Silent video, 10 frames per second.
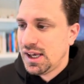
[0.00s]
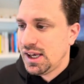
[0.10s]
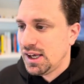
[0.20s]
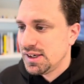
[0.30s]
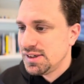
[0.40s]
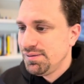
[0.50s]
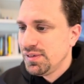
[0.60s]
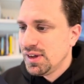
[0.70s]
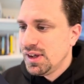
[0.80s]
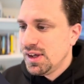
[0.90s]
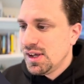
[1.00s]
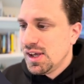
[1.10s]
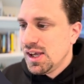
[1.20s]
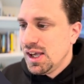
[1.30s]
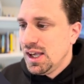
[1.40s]
hand,
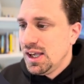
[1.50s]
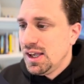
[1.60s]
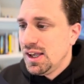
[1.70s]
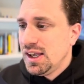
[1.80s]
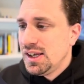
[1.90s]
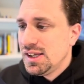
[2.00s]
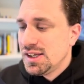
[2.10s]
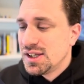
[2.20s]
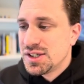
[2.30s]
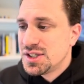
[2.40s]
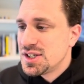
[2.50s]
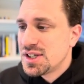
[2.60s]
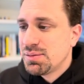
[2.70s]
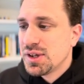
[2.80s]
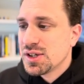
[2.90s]
it, it, there's just
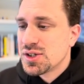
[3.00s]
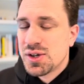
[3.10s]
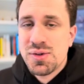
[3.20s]
something so